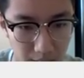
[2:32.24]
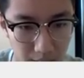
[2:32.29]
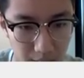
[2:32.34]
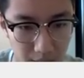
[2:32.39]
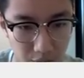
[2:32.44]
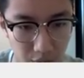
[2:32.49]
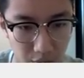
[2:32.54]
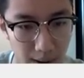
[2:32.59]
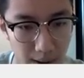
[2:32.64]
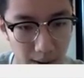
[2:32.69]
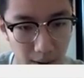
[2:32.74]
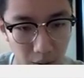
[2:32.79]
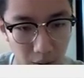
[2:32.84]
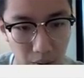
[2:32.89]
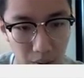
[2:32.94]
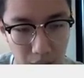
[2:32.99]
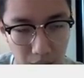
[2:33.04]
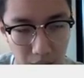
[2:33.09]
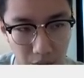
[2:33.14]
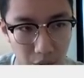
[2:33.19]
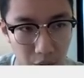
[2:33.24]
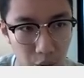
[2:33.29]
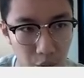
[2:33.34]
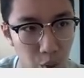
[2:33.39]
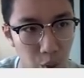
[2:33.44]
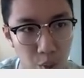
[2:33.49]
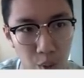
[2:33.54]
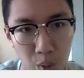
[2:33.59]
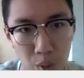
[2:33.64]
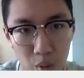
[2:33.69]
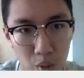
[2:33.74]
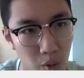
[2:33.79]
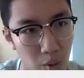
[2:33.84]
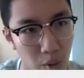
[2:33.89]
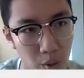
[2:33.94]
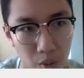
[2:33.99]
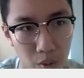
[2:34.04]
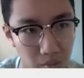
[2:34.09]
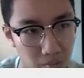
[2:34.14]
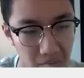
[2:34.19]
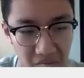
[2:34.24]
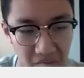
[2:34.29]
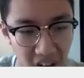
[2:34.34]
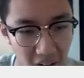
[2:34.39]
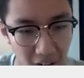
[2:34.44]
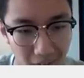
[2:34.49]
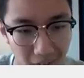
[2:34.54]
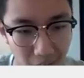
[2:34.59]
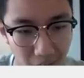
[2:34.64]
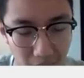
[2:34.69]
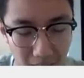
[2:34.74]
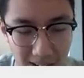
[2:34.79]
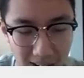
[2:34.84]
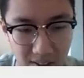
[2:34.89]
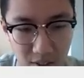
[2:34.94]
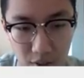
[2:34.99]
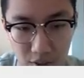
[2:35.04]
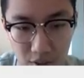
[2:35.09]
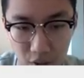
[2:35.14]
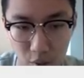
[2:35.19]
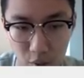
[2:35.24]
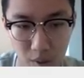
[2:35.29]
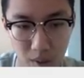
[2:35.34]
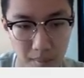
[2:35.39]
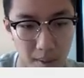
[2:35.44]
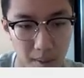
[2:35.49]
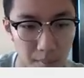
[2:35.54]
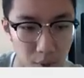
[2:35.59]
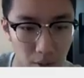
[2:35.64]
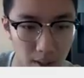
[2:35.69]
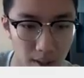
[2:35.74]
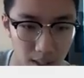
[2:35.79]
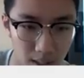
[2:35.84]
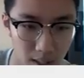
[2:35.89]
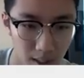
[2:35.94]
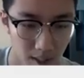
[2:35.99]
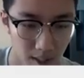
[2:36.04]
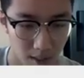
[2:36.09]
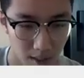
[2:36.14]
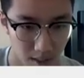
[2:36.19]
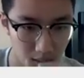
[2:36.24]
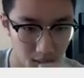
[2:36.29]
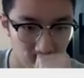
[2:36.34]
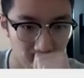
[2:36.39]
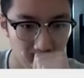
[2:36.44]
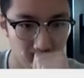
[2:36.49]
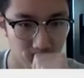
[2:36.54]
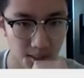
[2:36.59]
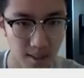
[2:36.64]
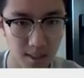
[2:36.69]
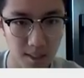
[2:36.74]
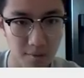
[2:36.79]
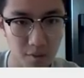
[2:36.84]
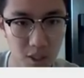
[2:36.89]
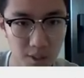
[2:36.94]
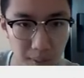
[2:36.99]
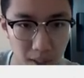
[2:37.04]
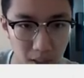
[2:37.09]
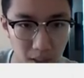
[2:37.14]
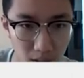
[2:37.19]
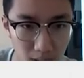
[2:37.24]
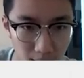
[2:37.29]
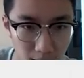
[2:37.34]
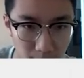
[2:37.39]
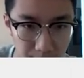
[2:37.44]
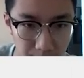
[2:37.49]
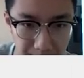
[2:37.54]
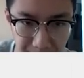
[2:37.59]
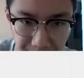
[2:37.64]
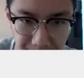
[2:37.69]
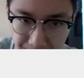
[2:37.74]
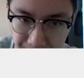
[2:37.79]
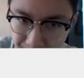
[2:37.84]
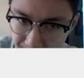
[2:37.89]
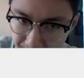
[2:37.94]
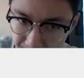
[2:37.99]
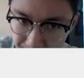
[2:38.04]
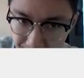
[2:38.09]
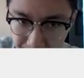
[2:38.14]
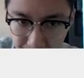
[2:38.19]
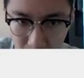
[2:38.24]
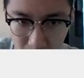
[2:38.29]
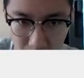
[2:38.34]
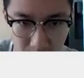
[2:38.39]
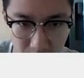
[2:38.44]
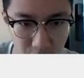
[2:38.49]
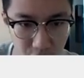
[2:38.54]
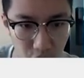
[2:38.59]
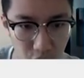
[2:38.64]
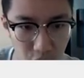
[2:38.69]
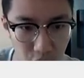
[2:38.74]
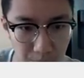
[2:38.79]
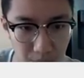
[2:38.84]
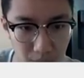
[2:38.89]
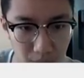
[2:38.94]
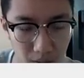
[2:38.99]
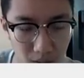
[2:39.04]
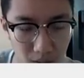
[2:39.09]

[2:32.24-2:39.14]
so that you or who, I don't know, as long as you can remember it. Because if you spell it all out, it's super